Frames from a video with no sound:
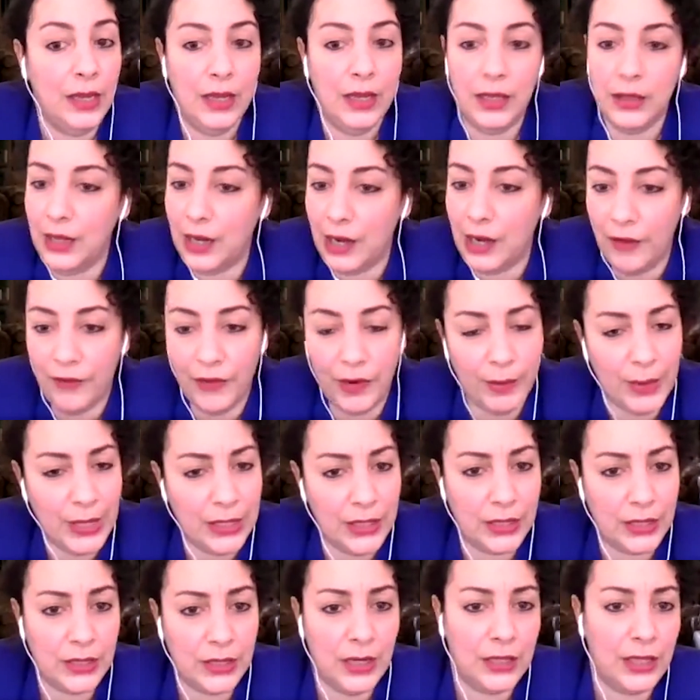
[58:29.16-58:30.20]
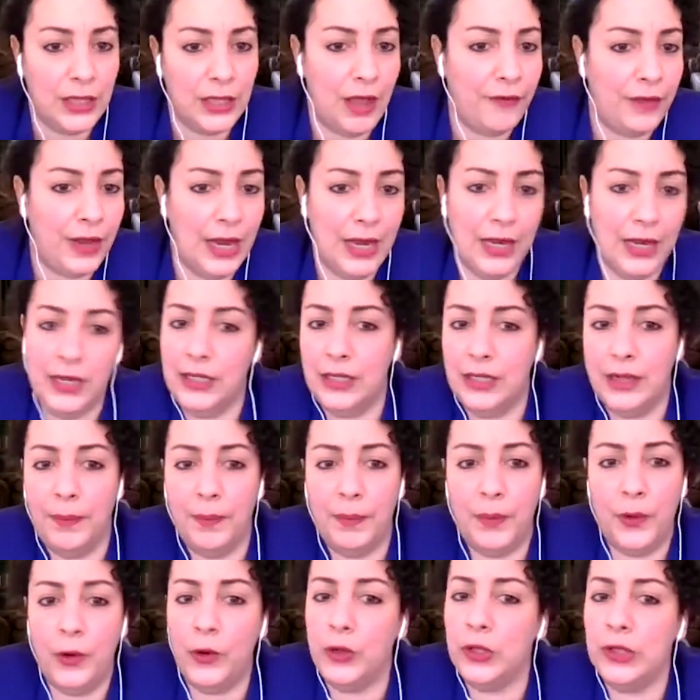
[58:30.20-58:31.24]
the government does not have any
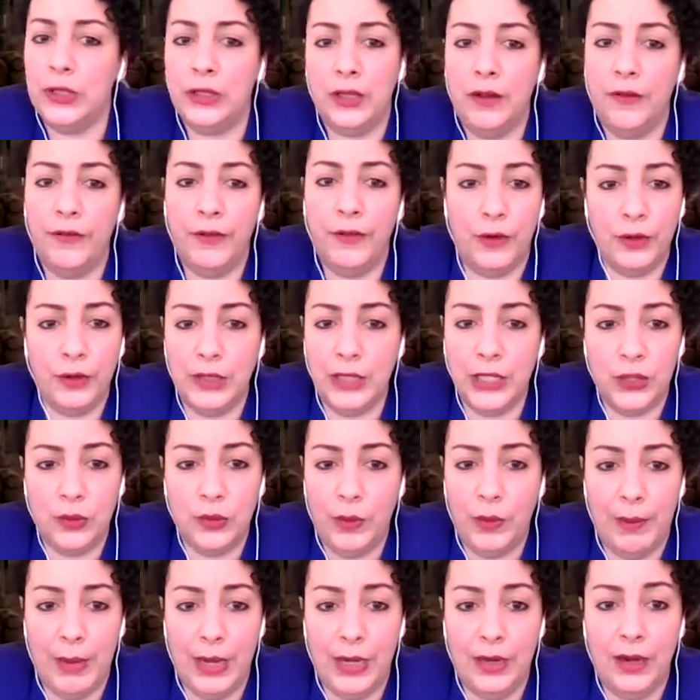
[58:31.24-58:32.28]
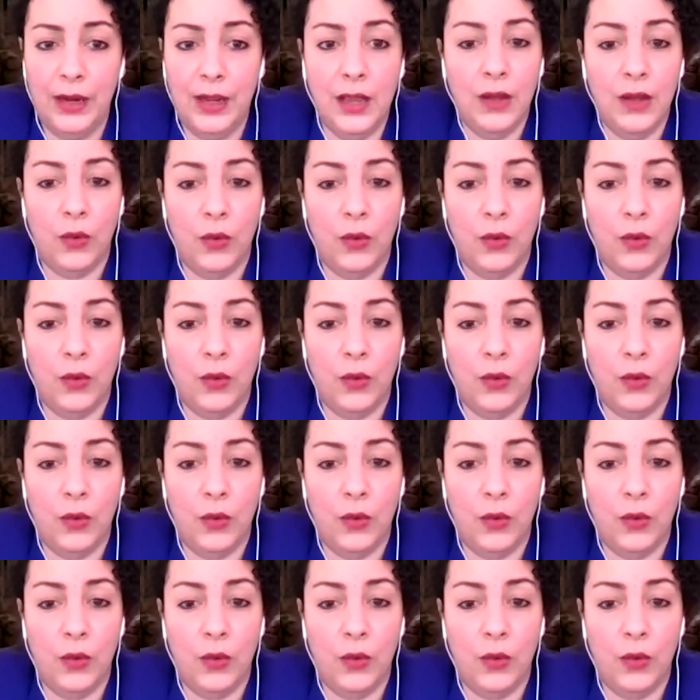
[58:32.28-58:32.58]
support for these women.